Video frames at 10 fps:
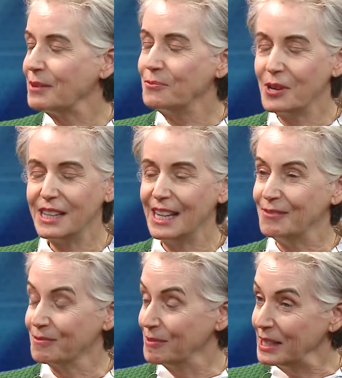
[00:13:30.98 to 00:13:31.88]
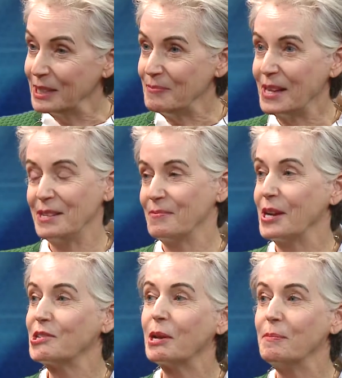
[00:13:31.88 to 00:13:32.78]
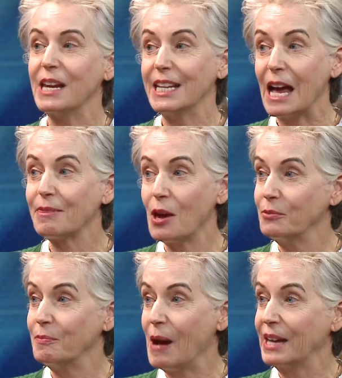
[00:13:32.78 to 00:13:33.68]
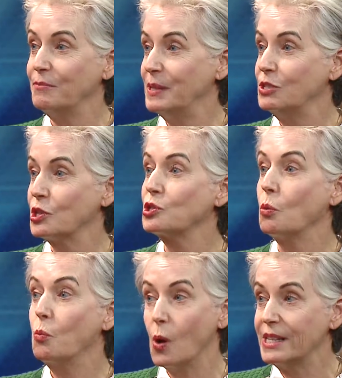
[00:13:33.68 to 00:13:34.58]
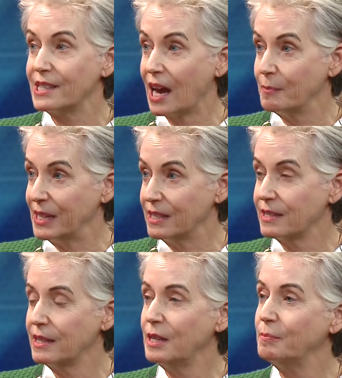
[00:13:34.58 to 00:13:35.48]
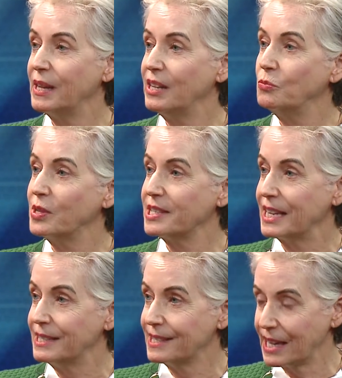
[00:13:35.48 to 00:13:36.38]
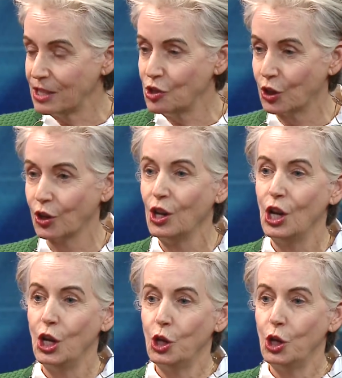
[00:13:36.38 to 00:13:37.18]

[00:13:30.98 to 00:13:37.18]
say one that really made an impression on me, and I thought it might have been just a one-time incident, but it was a senior